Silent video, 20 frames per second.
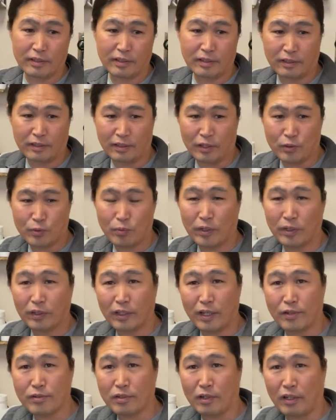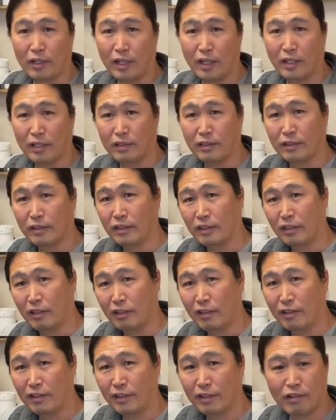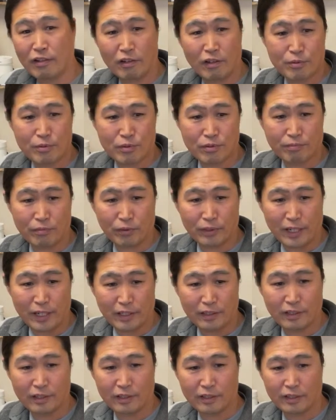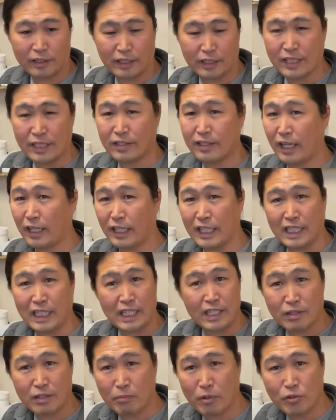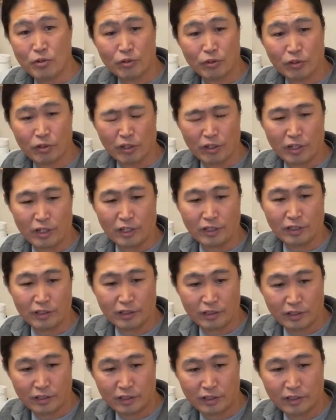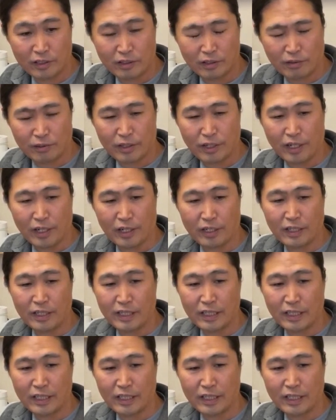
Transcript: this one takes a lot of uh, learning curves for that it's not an easy motion to learn, okay?